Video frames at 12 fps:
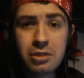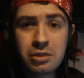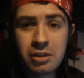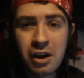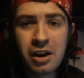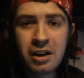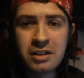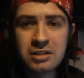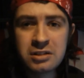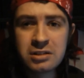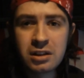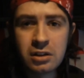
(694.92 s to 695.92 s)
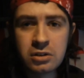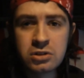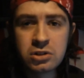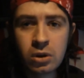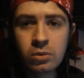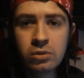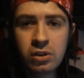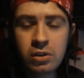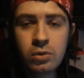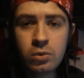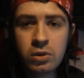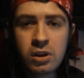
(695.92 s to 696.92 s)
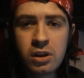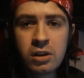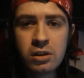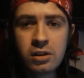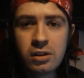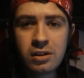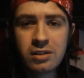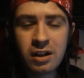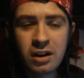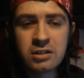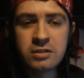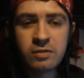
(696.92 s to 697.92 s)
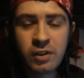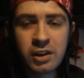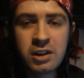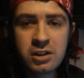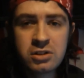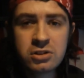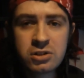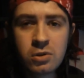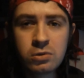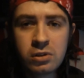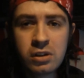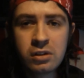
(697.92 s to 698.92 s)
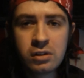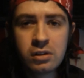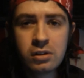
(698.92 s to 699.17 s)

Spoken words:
that is insulting, okay? That is very insulting.